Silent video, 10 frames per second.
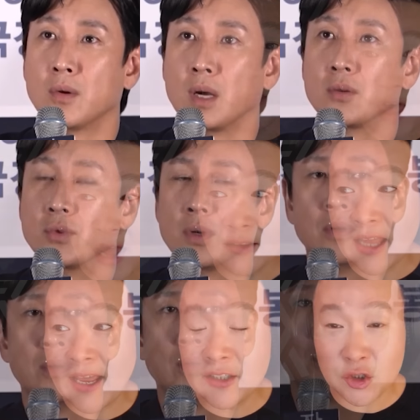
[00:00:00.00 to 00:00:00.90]
that
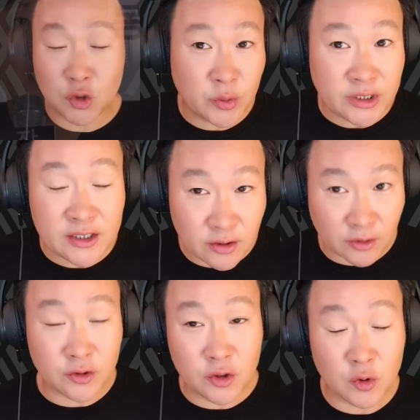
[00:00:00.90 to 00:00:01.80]
led to Lee
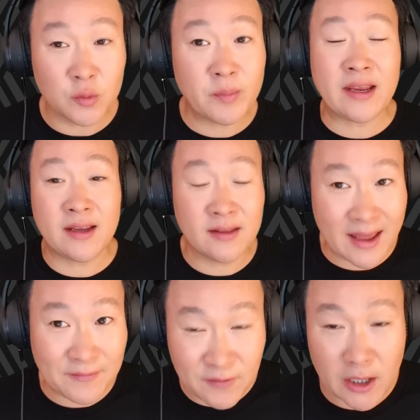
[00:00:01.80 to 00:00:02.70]
Sun-kyun making
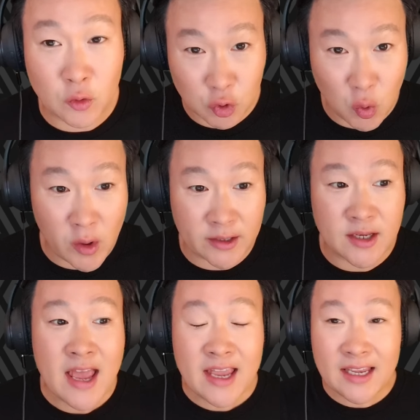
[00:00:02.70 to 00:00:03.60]
that final choice,
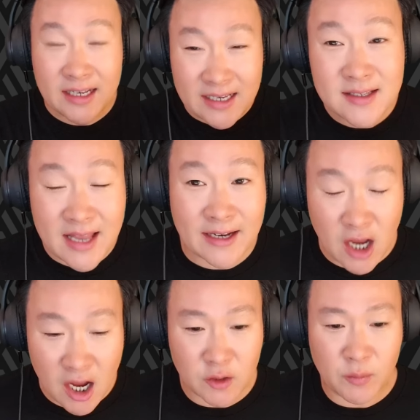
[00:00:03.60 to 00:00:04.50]
it is that
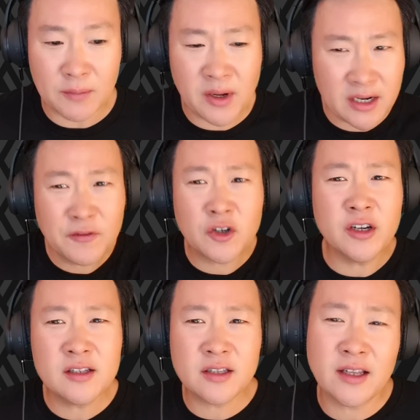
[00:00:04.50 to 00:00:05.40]
document. But if you're going
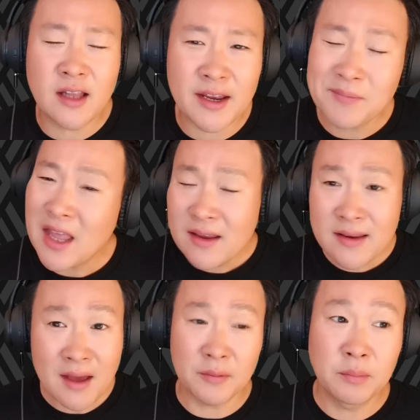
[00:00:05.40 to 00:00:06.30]
to say like,
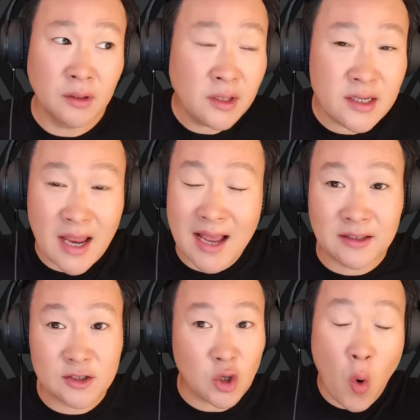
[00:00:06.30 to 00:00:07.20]
yeah, the police had
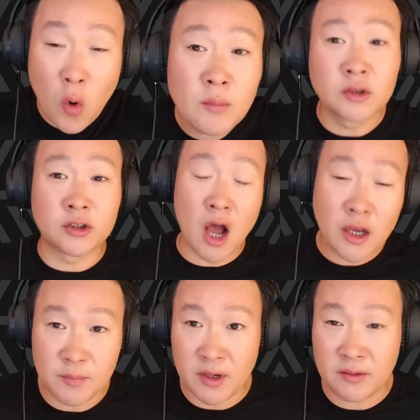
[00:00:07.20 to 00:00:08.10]
this horrible
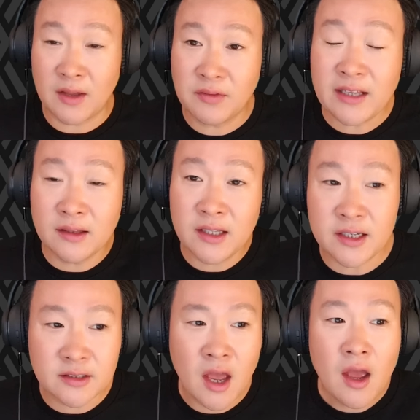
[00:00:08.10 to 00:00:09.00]
document that they
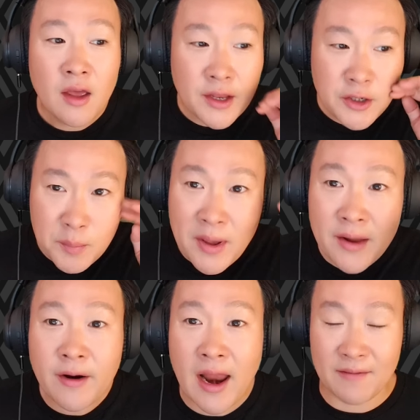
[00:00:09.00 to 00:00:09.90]
leaked, then you
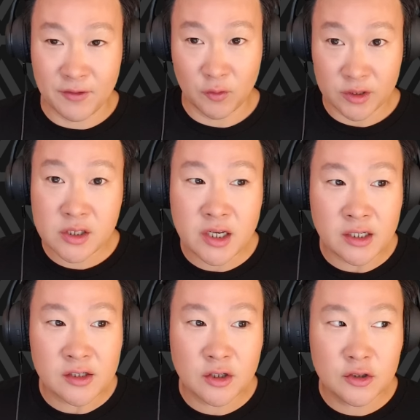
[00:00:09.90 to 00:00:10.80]
better have the
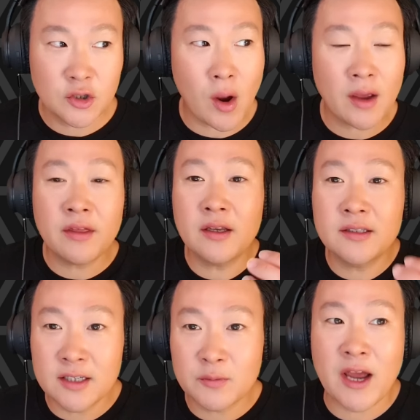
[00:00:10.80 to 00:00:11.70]
receipts. So I think
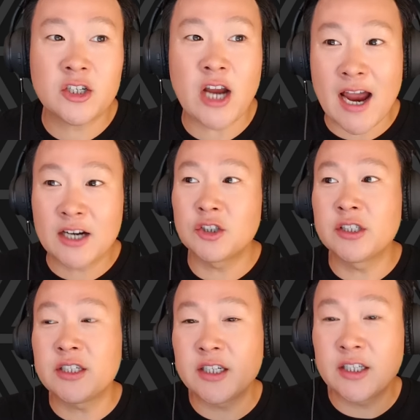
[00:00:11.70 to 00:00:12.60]
dispatch
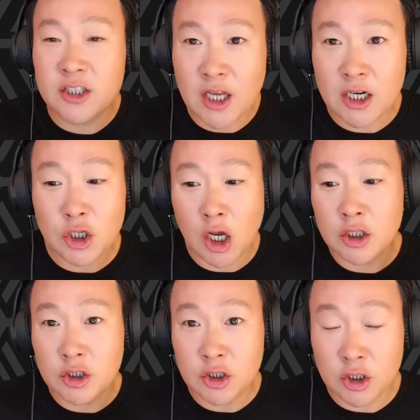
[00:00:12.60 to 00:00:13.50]
actually did such a
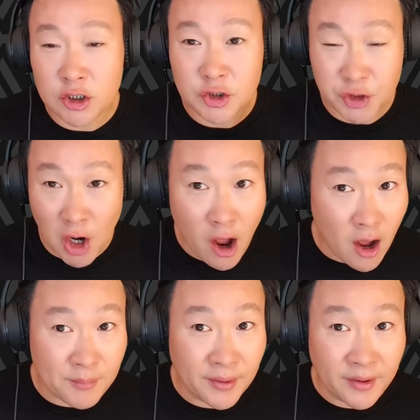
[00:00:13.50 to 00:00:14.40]
good
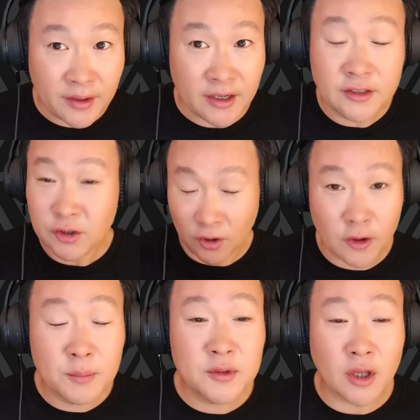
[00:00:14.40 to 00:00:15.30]
job in
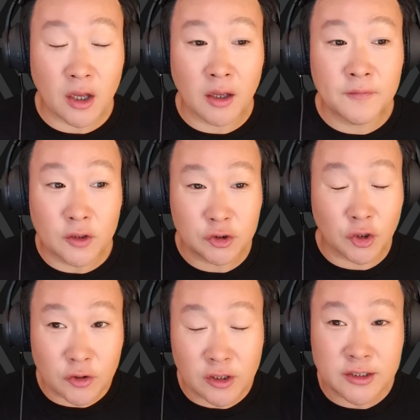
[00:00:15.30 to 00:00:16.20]
terms of
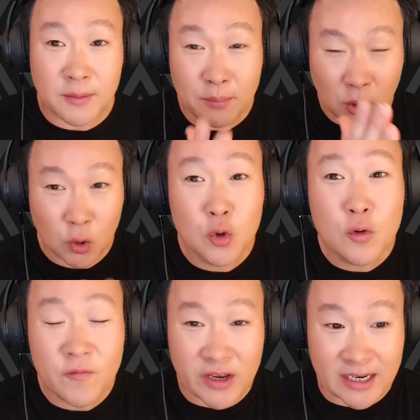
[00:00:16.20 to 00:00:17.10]
journalism
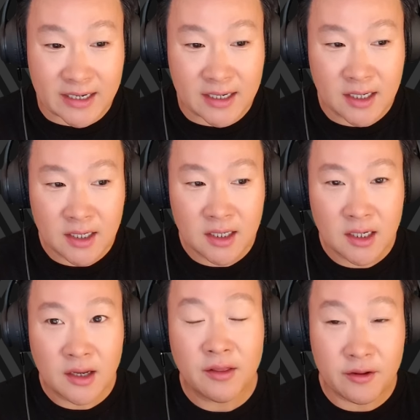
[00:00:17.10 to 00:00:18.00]
proving
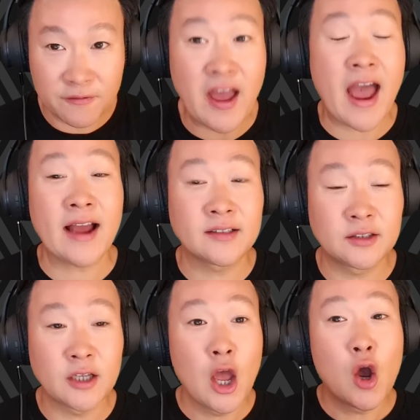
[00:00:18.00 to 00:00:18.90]
the
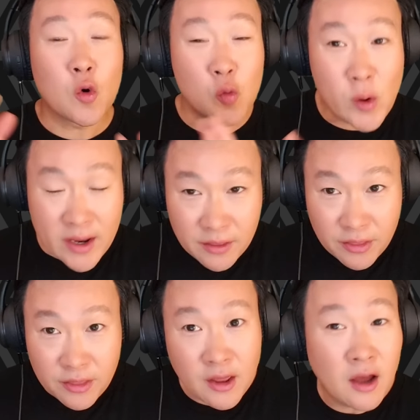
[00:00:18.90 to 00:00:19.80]
facts
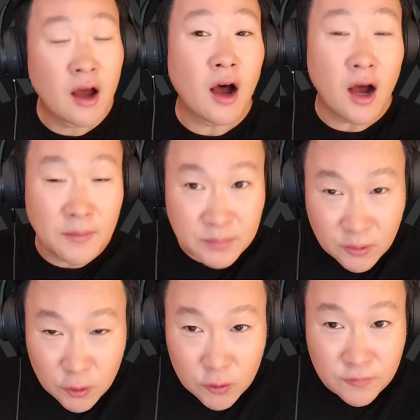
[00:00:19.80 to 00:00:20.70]
with a
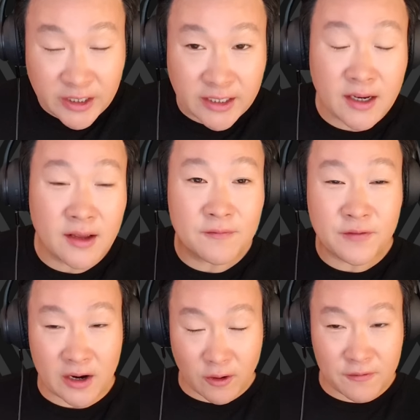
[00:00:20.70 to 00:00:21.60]
proven,
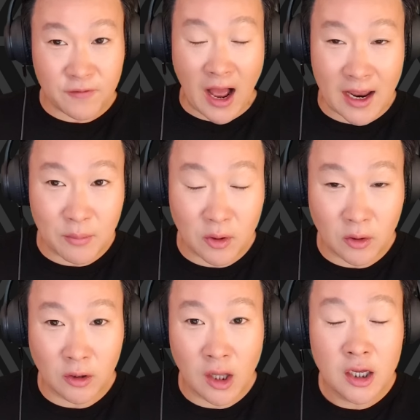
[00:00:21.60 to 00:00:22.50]

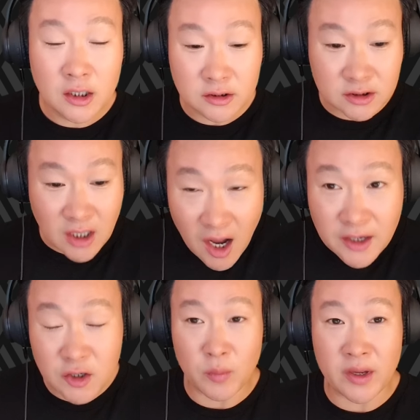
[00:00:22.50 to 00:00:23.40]
verifiable
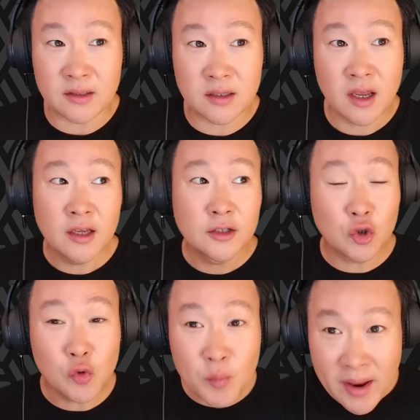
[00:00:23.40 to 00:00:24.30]
document
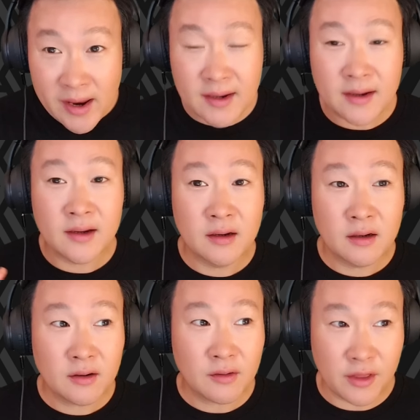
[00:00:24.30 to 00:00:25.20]
to make
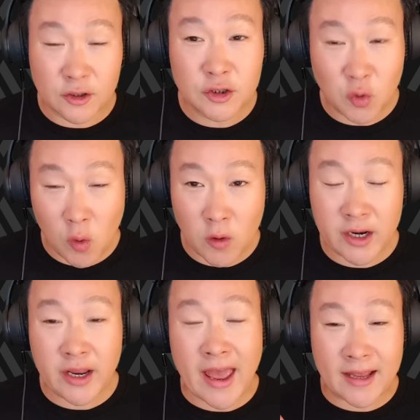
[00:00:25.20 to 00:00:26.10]
their
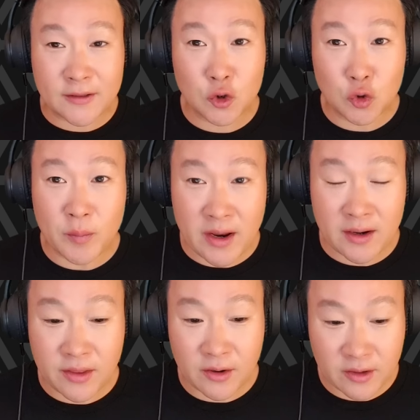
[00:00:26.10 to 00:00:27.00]
story and to
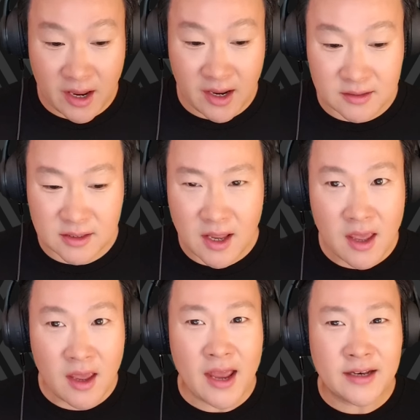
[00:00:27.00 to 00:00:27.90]
make their case.
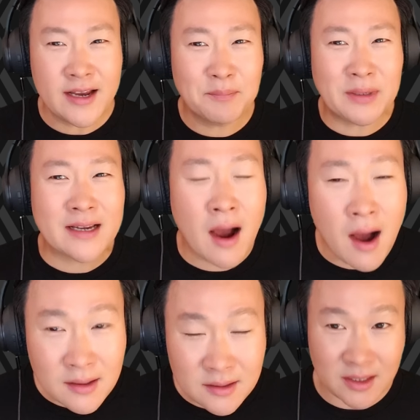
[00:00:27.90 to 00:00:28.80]
And yet
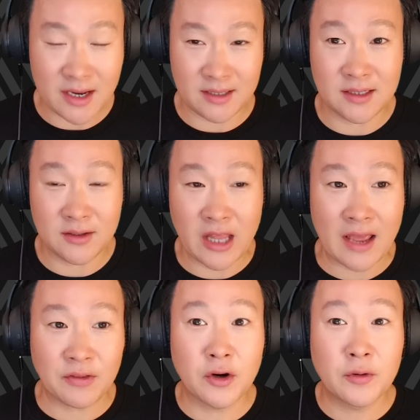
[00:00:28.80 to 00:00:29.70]
because they did
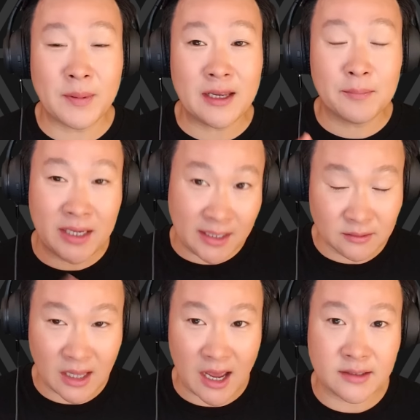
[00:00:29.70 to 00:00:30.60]
that, they're being
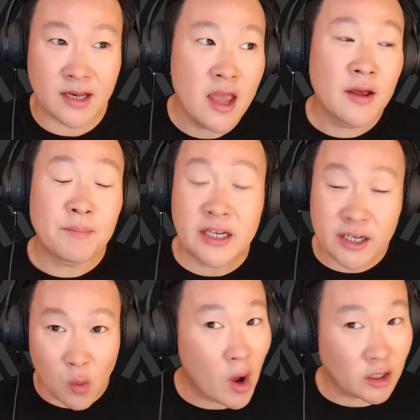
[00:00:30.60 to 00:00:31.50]
penalized.
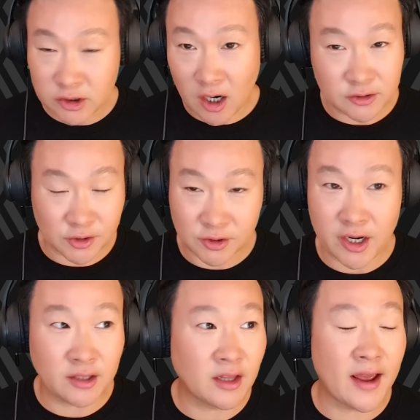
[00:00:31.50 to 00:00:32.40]
Media watchdogs are
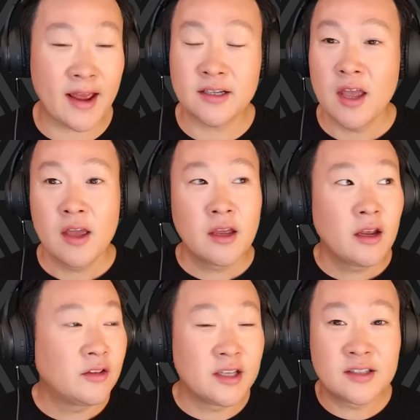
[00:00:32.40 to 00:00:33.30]
saying that
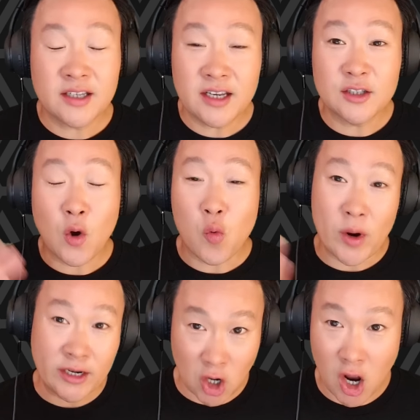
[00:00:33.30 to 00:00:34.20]
this is a
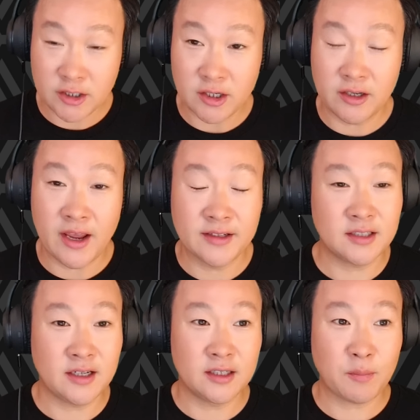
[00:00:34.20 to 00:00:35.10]
witch hunt
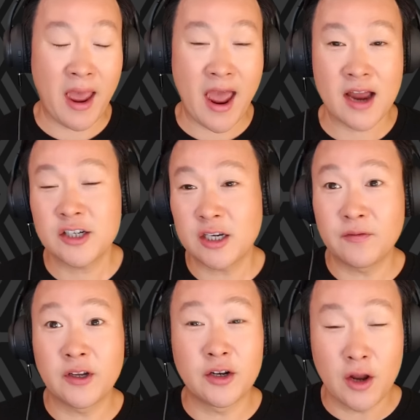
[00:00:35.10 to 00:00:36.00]
against dispatch.
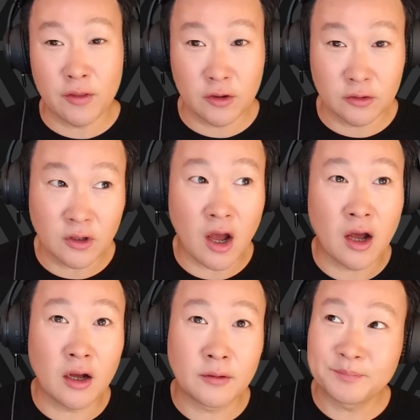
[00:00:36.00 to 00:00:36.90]
Even another
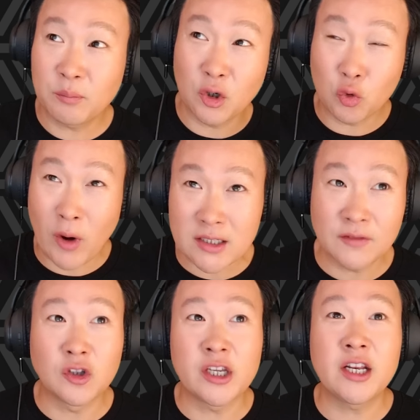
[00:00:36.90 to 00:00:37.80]

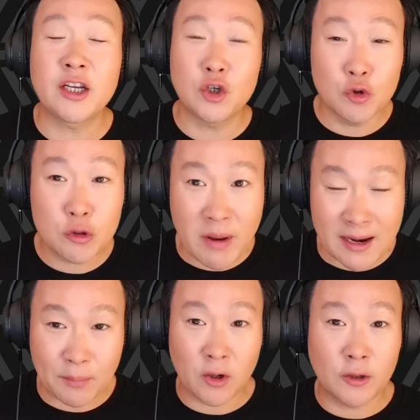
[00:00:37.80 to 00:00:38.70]
progressive-leaning
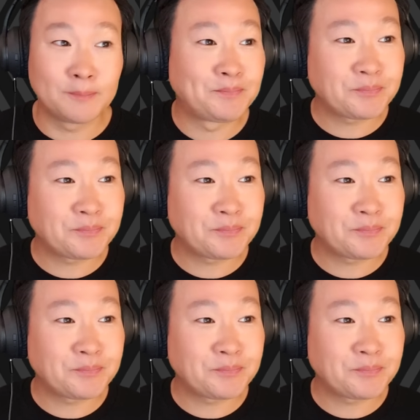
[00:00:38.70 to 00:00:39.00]
newspaper